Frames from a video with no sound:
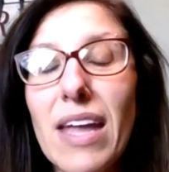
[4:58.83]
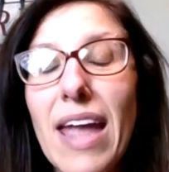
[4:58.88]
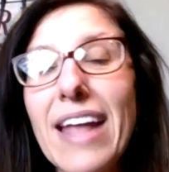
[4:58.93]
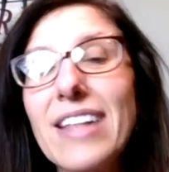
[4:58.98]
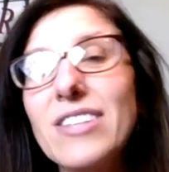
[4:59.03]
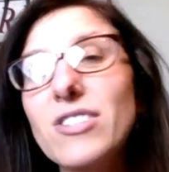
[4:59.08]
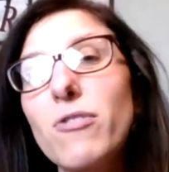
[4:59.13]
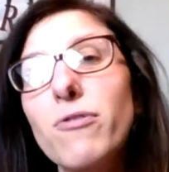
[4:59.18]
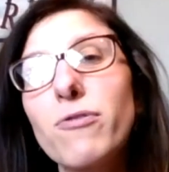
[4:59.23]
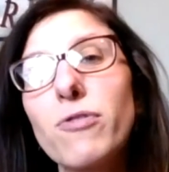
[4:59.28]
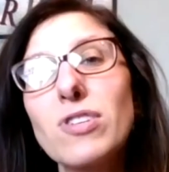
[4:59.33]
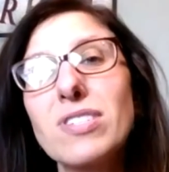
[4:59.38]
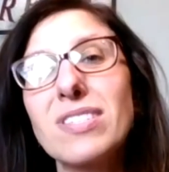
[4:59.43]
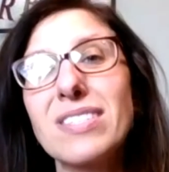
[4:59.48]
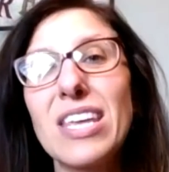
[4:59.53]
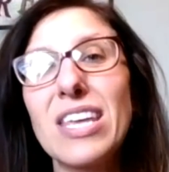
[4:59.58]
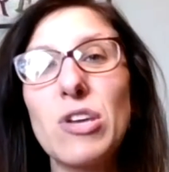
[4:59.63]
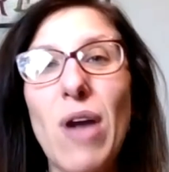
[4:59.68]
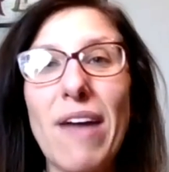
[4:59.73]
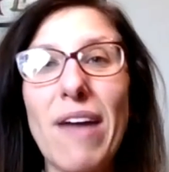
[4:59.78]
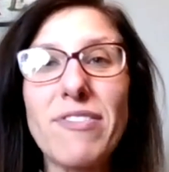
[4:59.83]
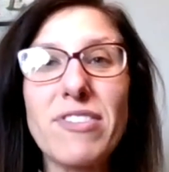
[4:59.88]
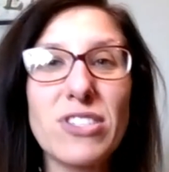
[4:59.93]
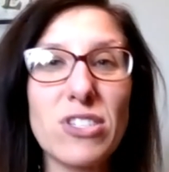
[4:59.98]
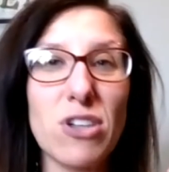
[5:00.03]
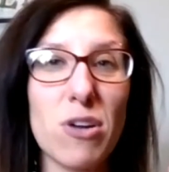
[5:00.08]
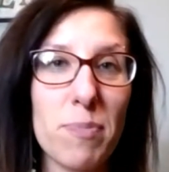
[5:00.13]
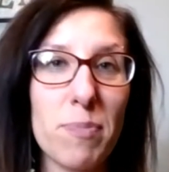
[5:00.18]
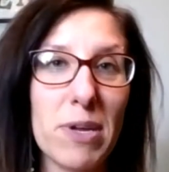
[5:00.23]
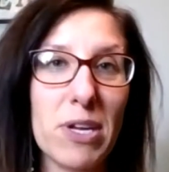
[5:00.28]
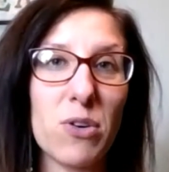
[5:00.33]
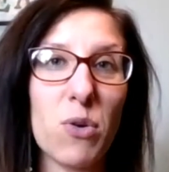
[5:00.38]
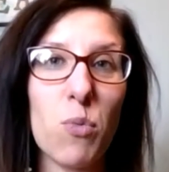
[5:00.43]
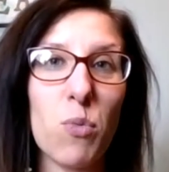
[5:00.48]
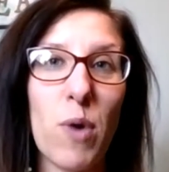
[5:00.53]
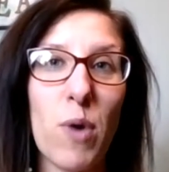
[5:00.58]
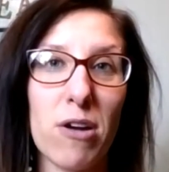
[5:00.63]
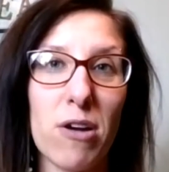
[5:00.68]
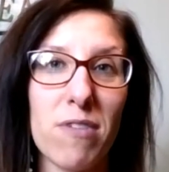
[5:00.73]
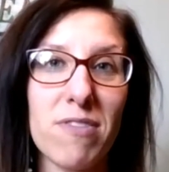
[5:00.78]
And so first thing, you have to start being
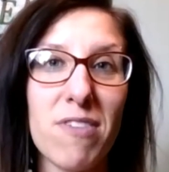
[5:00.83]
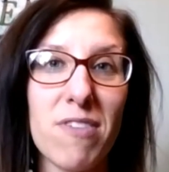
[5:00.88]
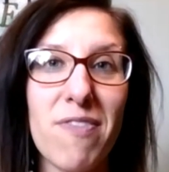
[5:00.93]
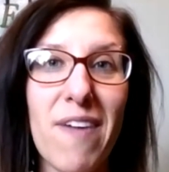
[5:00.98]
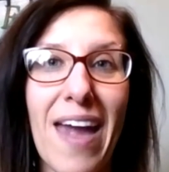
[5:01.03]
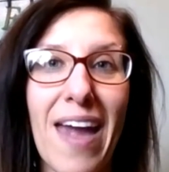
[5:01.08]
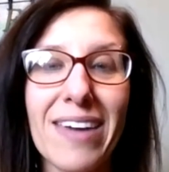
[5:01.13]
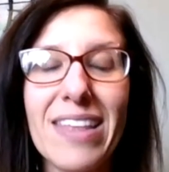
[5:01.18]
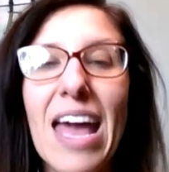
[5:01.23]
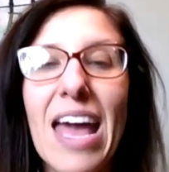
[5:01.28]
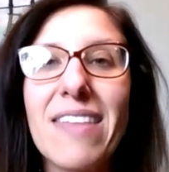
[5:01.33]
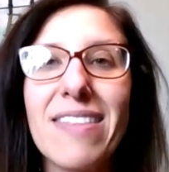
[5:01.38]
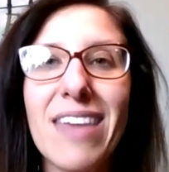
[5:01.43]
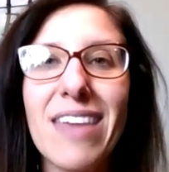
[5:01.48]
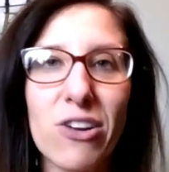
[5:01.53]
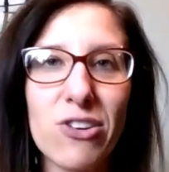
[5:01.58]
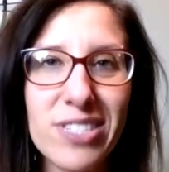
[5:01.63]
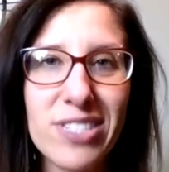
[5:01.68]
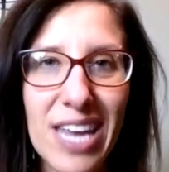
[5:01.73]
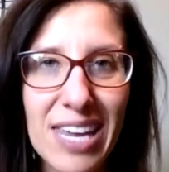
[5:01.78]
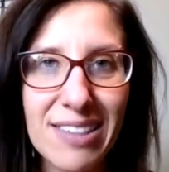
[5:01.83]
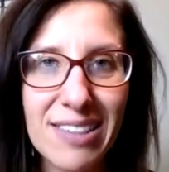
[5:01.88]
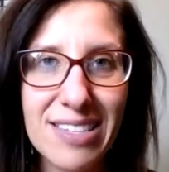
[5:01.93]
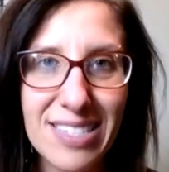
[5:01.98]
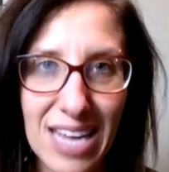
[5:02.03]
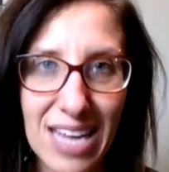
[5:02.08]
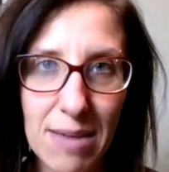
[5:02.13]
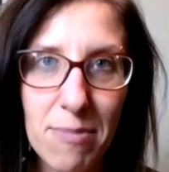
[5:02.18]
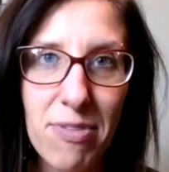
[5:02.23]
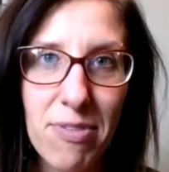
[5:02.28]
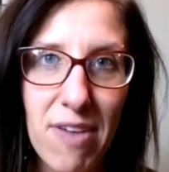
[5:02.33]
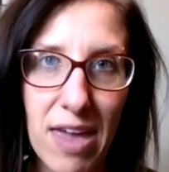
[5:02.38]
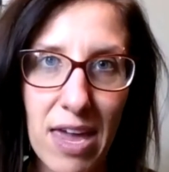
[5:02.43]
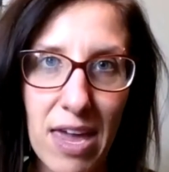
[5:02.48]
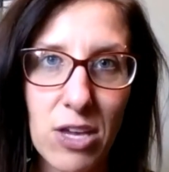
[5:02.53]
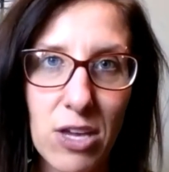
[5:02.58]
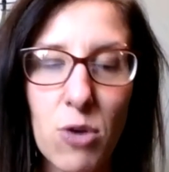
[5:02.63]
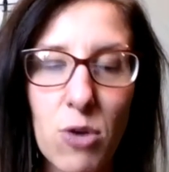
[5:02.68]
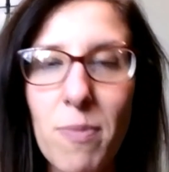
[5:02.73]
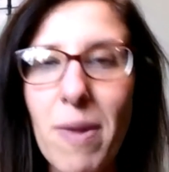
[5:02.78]
aware of the fact that you're saying the same
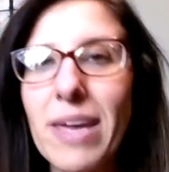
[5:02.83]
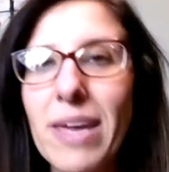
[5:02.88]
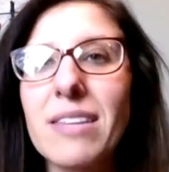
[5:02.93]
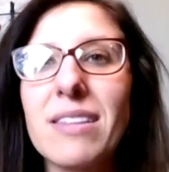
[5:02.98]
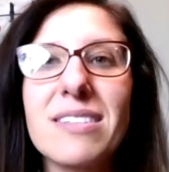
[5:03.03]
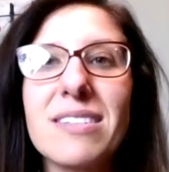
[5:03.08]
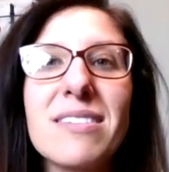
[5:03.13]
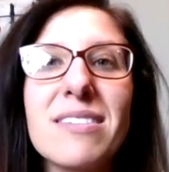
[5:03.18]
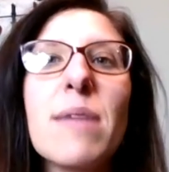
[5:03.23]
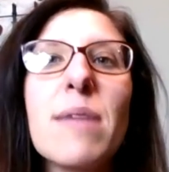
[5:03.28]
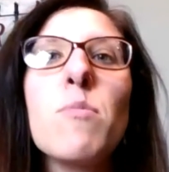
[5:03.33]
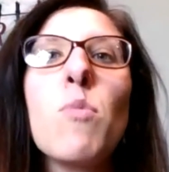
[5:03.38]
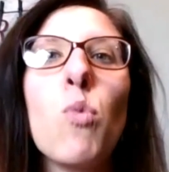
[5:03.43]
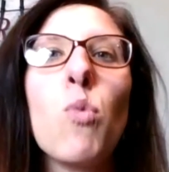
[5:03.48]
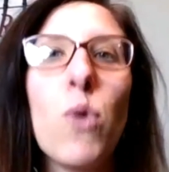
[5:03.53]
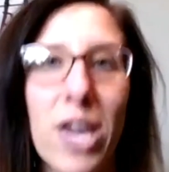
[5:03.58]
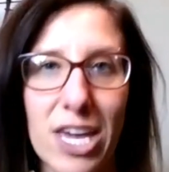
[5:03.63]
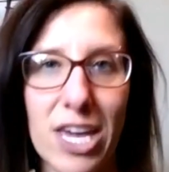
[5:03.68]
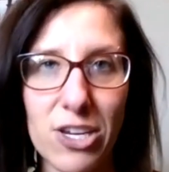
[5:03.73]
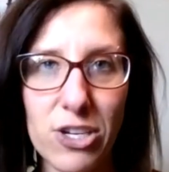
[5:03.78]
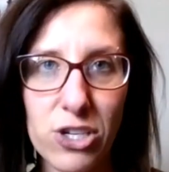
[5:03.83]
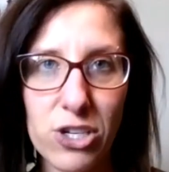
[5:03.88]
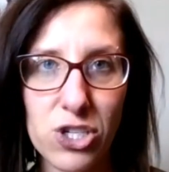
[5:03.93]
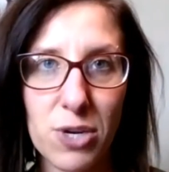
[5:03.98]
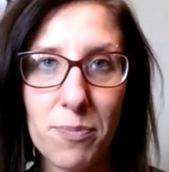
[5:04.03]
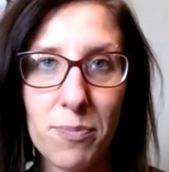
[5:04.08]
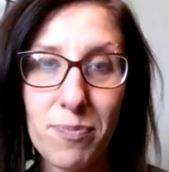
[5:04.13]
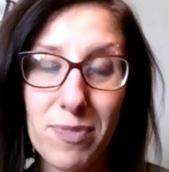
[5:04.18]
thing. You're making the same wish.